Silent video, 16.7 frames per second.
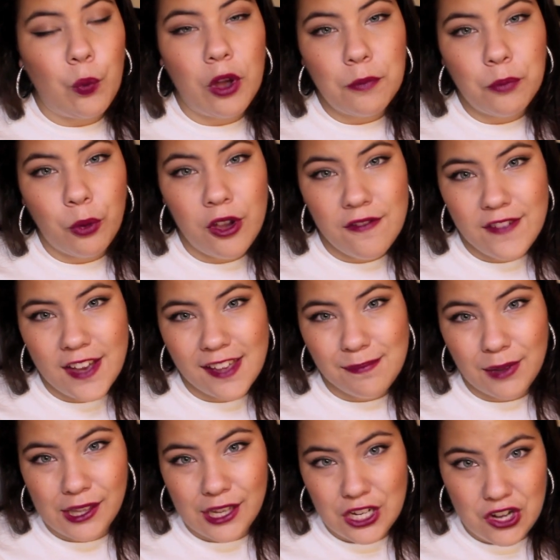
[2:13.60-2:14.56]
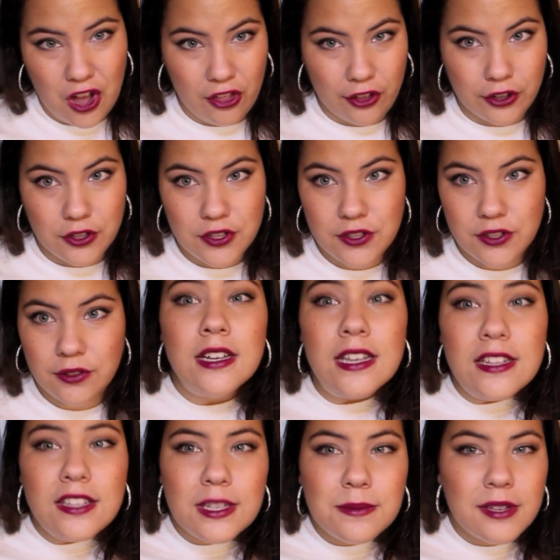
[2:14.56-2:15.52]
one point five million dollars.
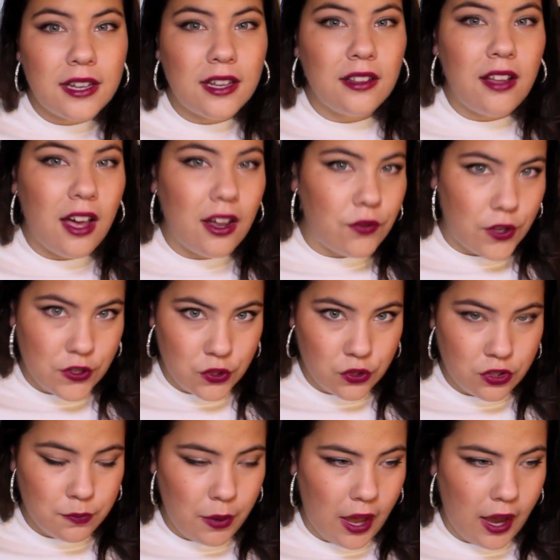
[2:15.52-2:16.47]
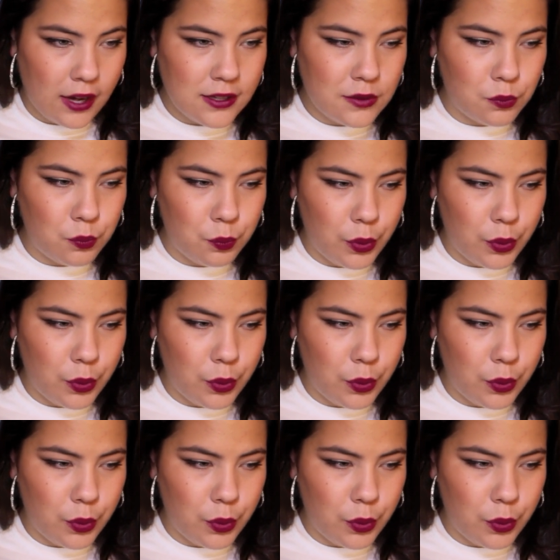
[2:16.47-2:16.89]
Seems like a lot in retrospect,